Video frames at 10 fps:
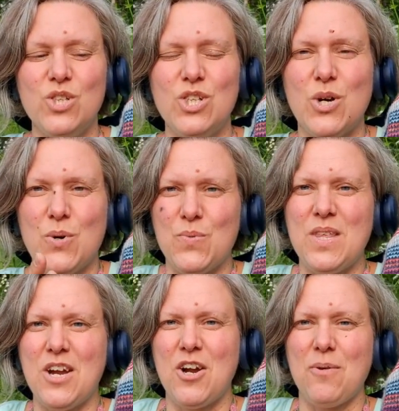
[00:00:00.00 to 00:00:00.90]
you know,
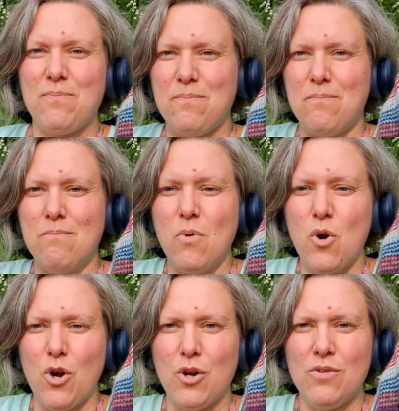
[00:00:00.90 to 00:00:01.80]
they're
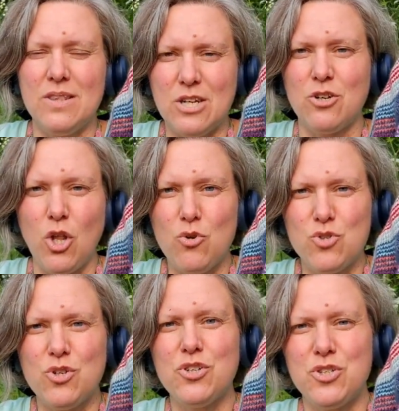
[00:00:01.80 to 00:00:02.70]

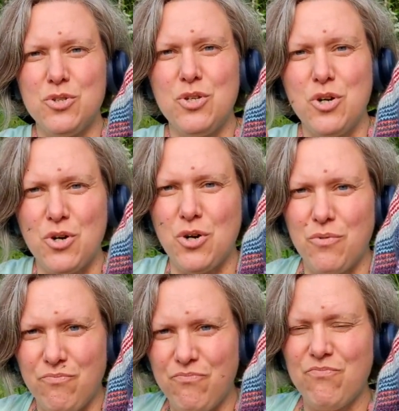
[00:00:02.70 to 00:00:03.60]
closer to
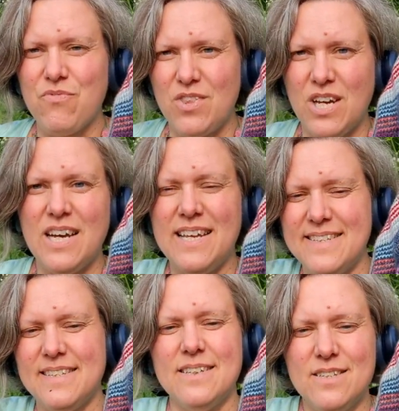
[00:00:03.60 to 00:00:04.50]
your
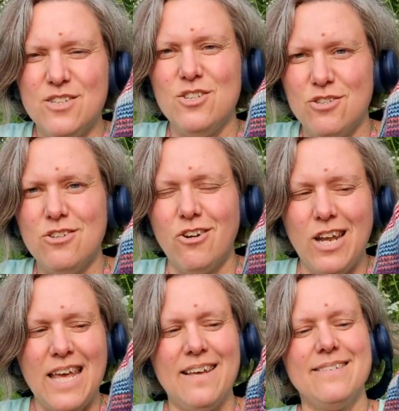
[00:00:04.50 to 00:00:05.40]
thighs and your
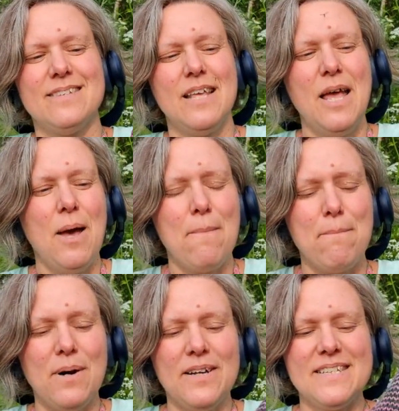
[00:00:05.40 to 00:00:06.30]
legs.
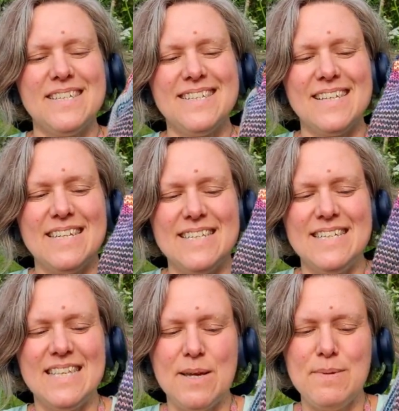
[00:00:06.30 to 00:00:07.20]
But since I did
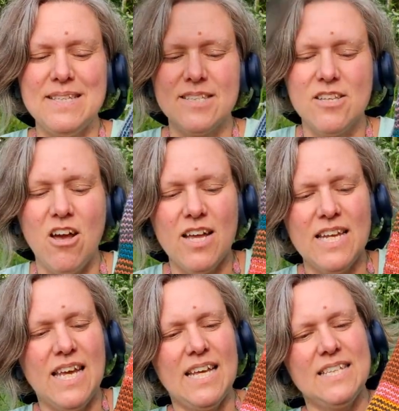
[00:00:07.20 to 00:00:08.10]
them in
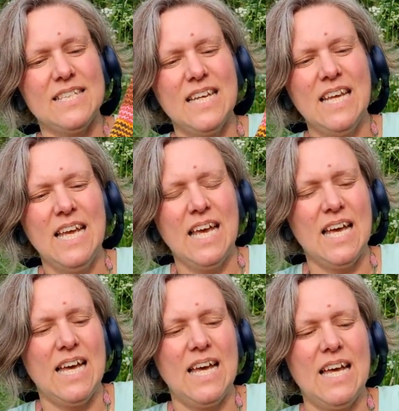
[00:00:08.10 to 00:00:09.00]
stockinette,
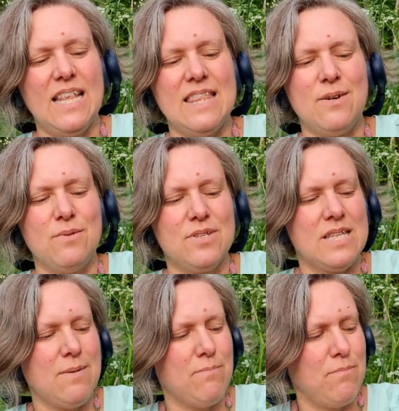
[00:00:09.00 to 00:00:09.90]
and there were
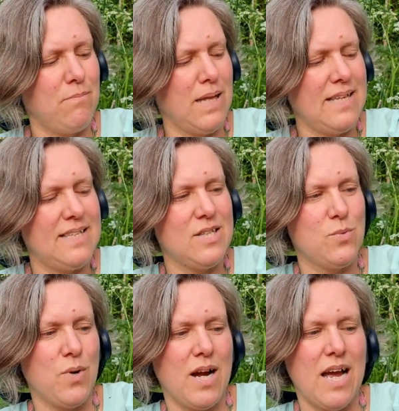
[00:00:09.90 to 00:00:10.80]
some
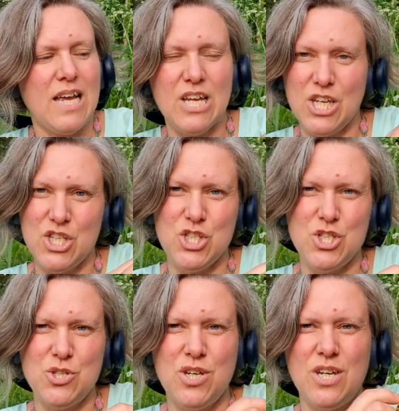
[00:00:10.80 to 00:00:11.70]
places where
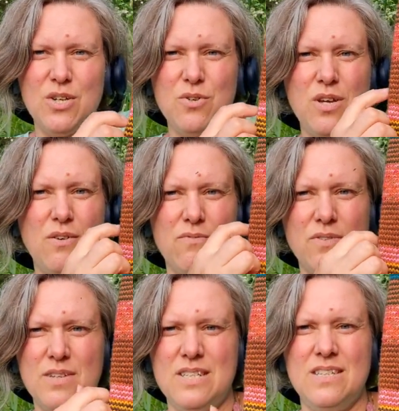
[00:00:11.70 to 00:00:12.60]
I could have
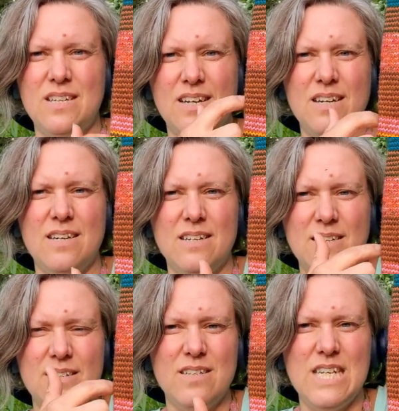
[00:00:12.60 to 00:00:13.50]

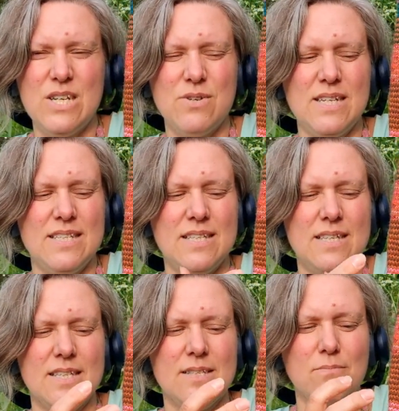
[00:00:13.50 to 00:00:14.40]
done
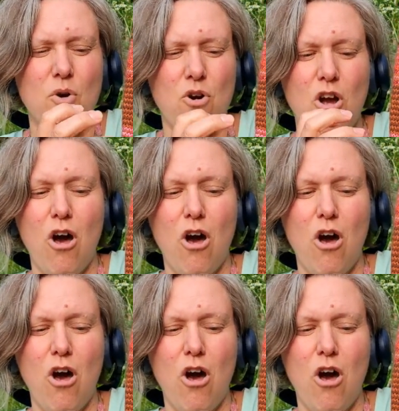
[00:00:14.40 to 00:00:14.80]
decreases more